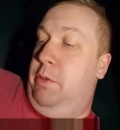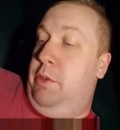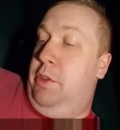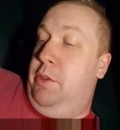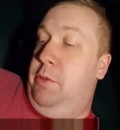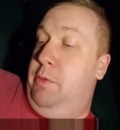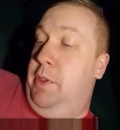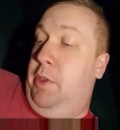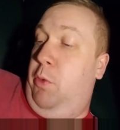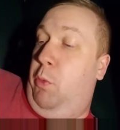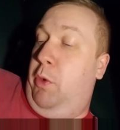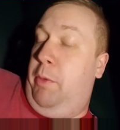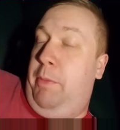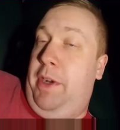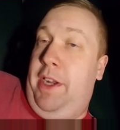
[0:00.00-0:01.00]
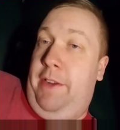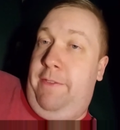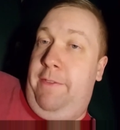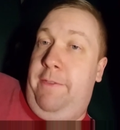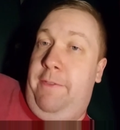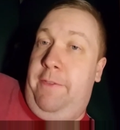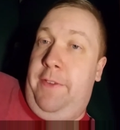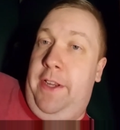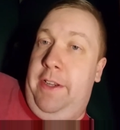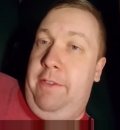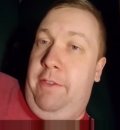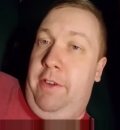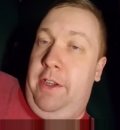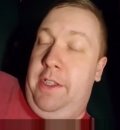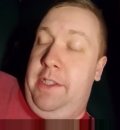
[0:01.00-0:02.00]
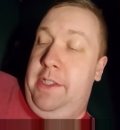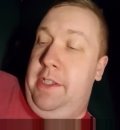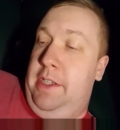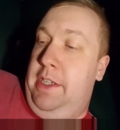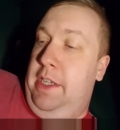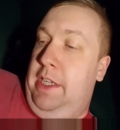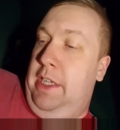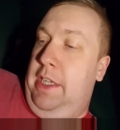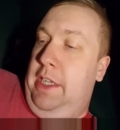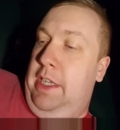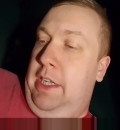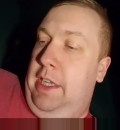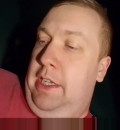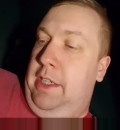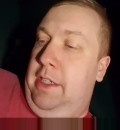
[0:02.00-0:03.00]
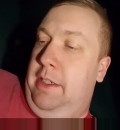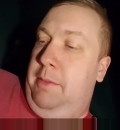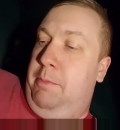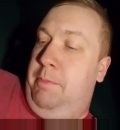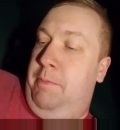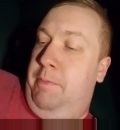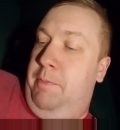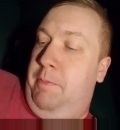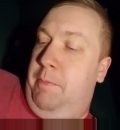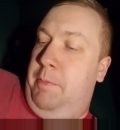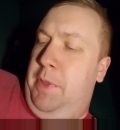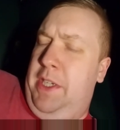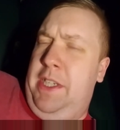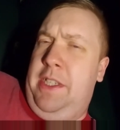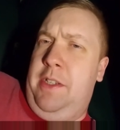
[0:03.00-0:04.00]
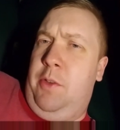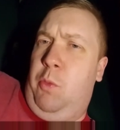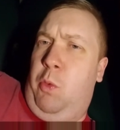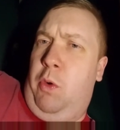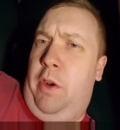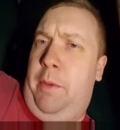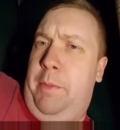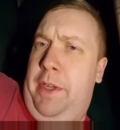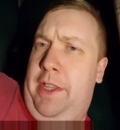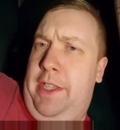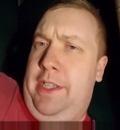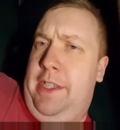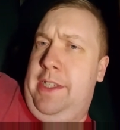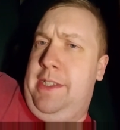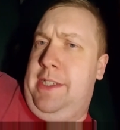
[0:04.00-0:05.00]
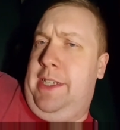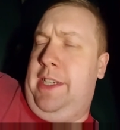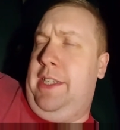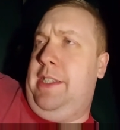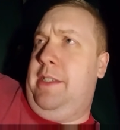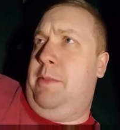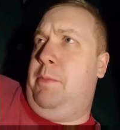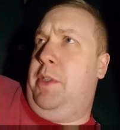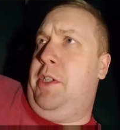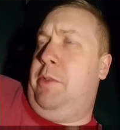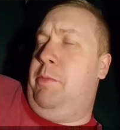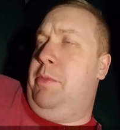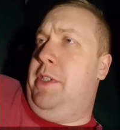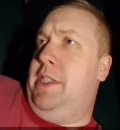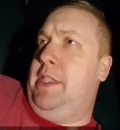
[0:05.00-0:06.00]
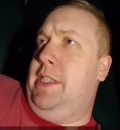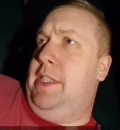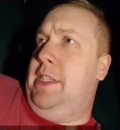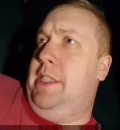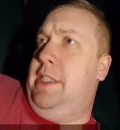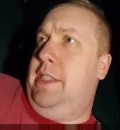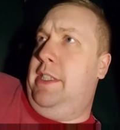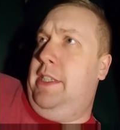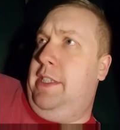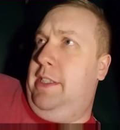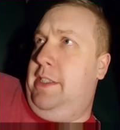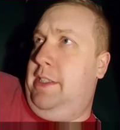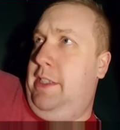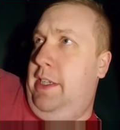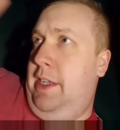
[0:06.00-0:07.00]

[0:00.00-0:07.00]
to. It's one of my favorites. Uh, but it does worry me that it doesn't get as much business as